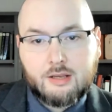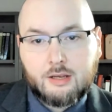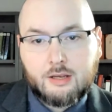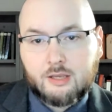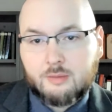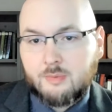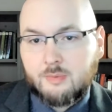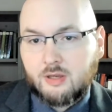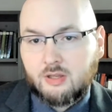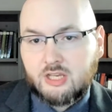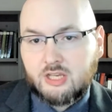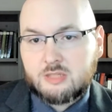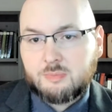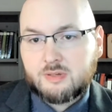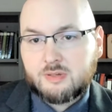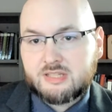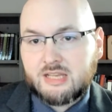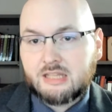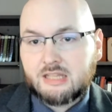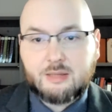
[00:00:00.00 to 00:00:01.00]
communities
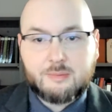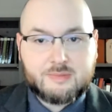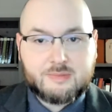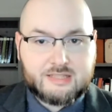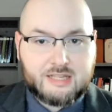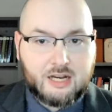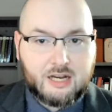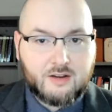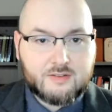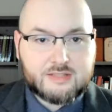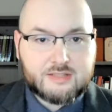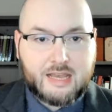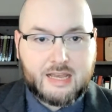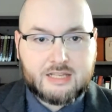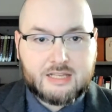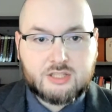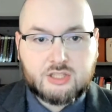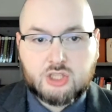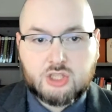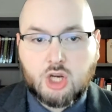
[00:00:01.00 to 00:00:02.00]
present themselves
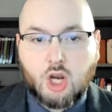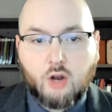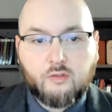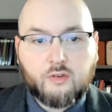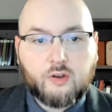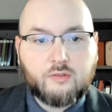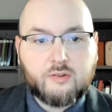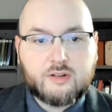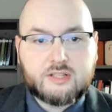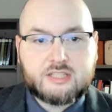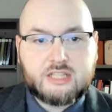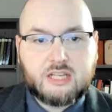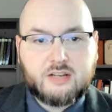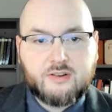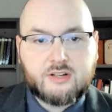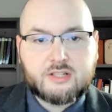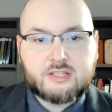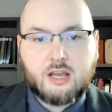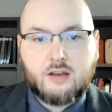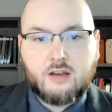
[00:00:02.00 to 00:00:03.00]
as jovial
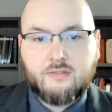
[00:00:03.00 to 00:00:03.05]
receivers of